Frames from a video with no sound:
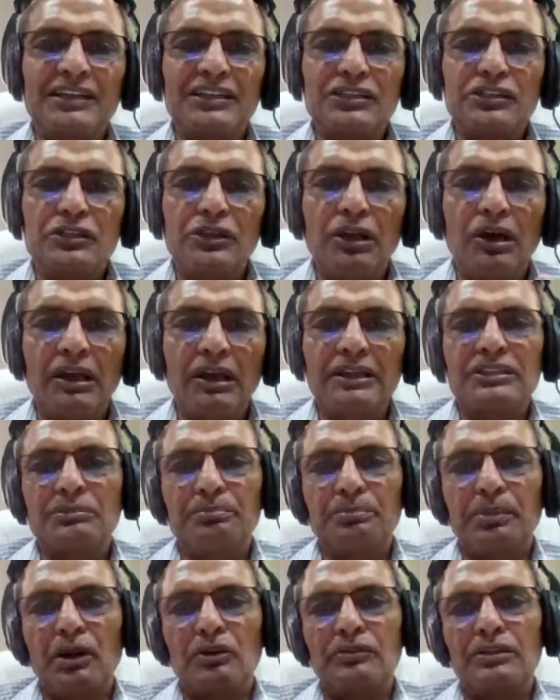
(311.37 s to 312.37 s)
That is knowledge
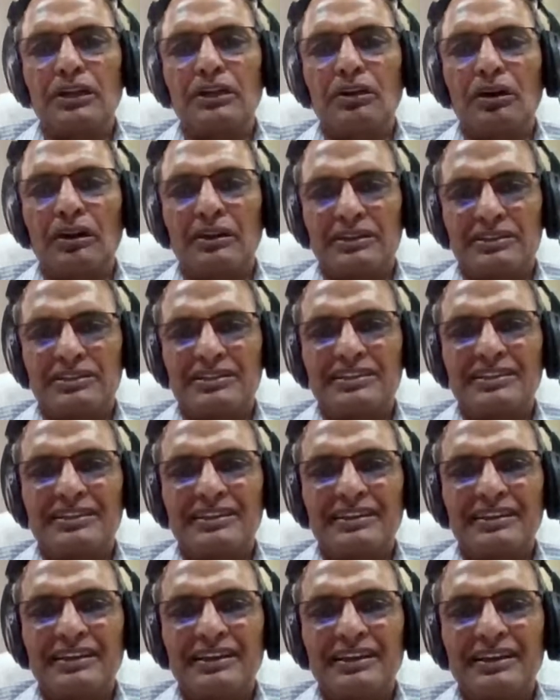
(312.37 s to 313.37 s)
about the knowledge.
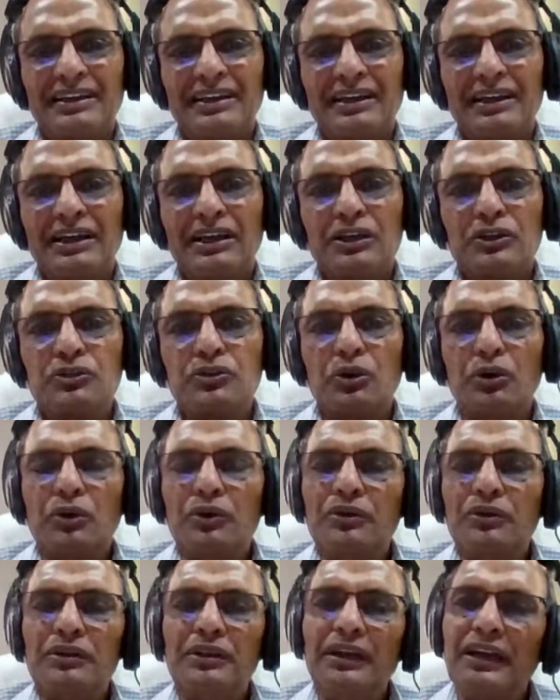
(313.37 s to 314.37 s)
So
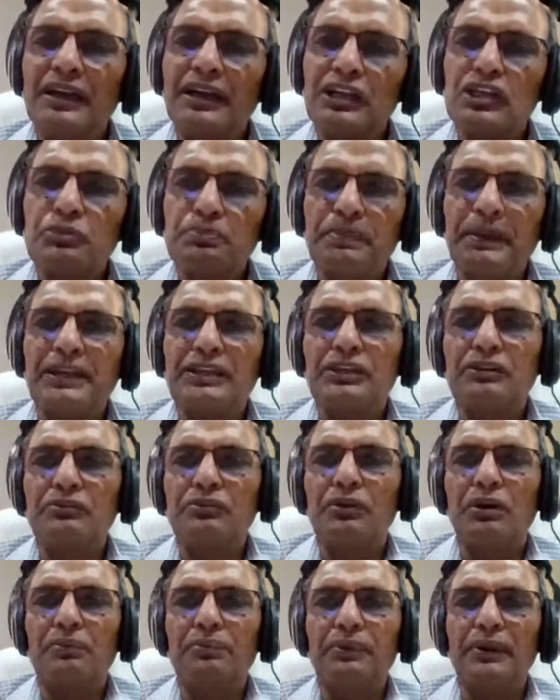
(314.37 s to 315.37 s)

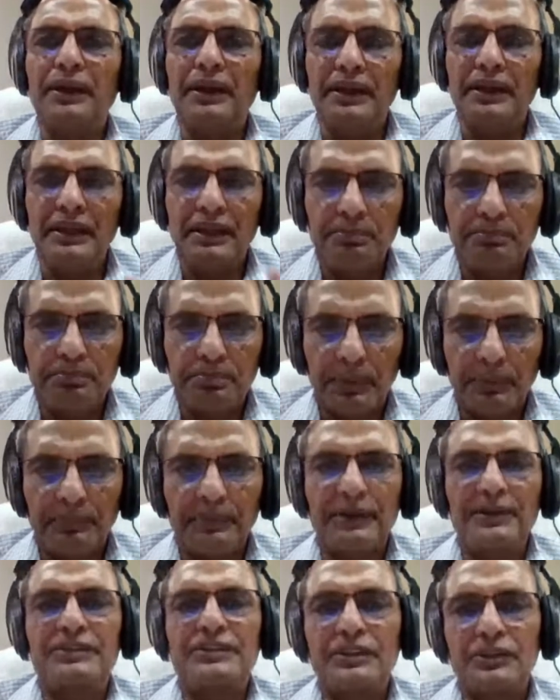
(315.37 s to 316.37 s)
irrespective of any
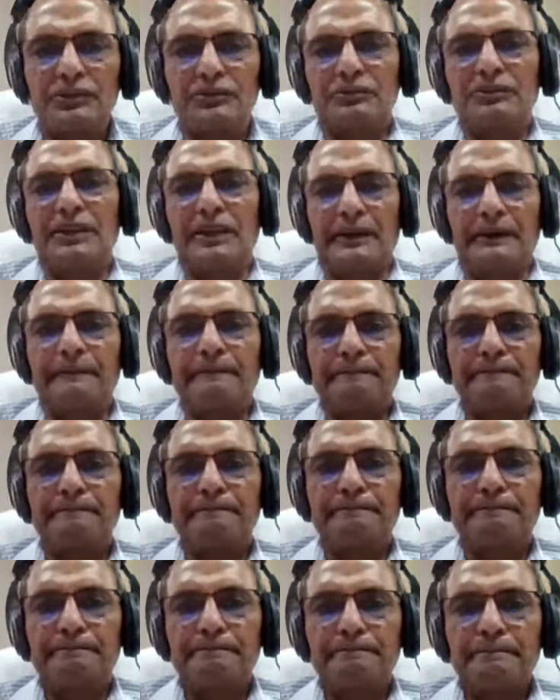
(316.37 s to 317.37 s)
profession today,
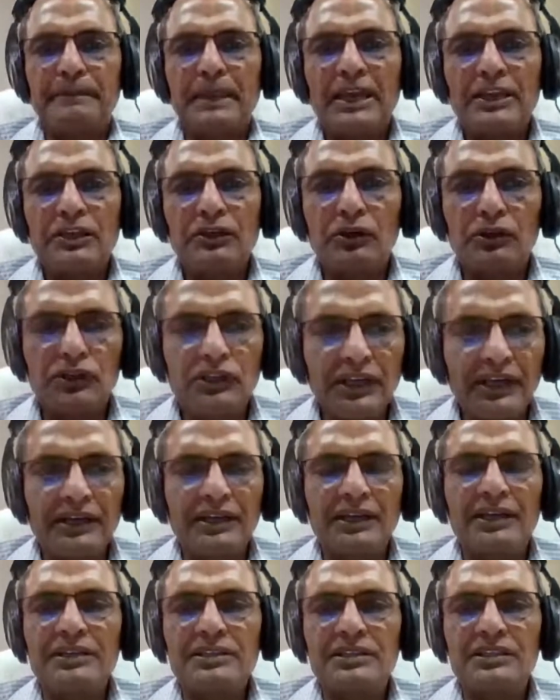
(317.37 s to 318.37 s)
your
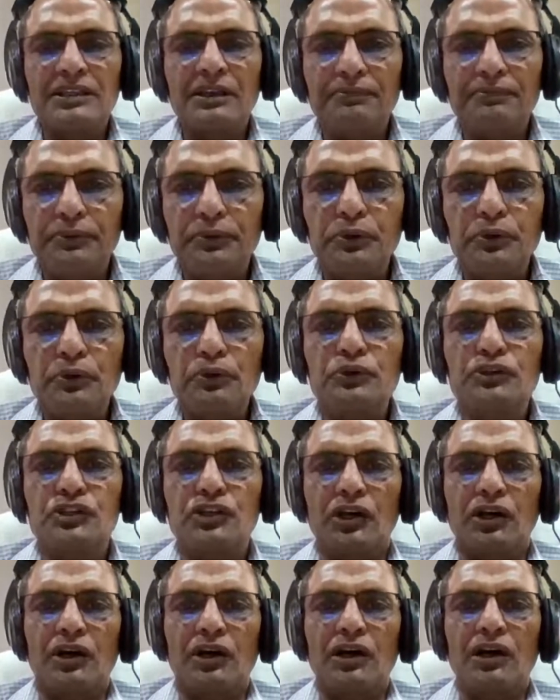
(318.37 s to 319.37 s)
degrees in the
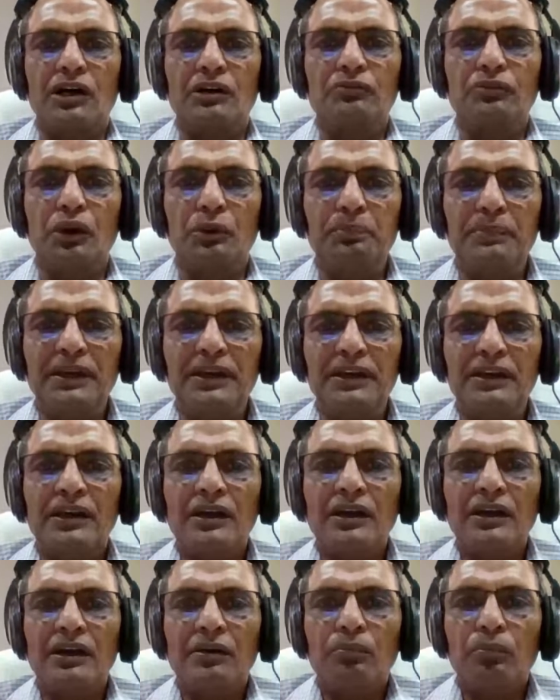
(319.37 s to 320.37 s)
future would be
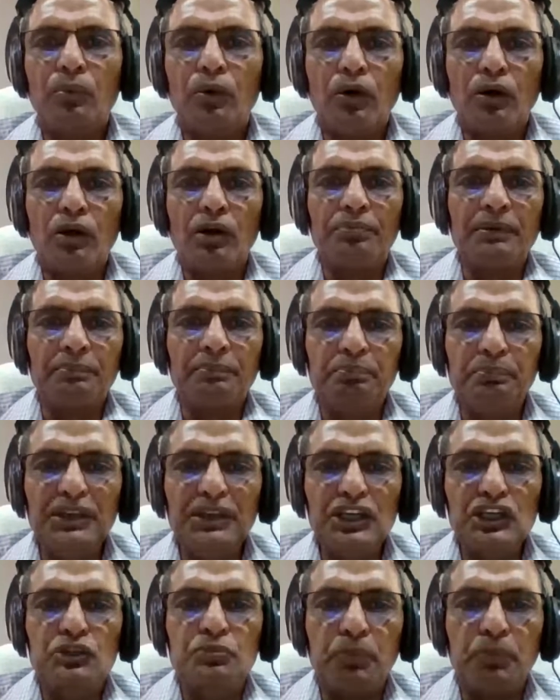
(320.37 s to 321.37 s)
more of a
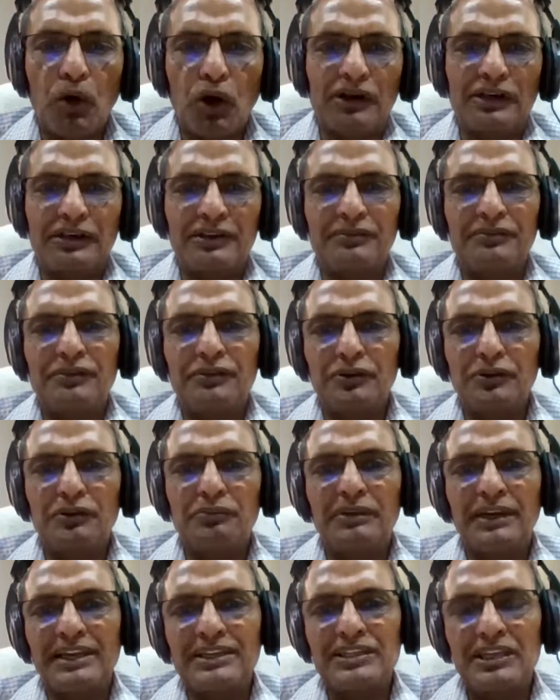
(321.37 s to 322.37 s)
bespoke.
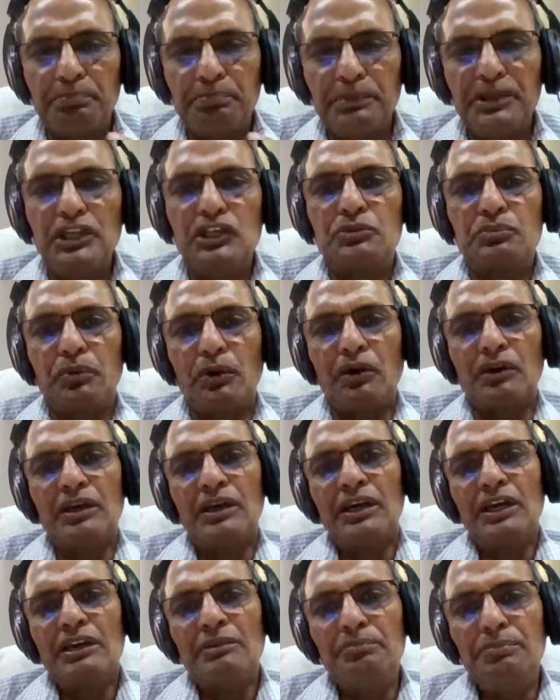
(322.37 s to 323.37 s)
When I say
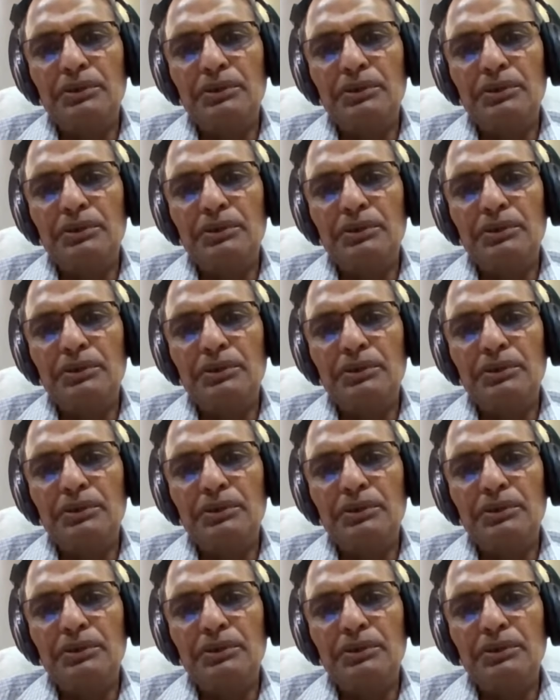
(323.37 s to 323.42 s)
bespoke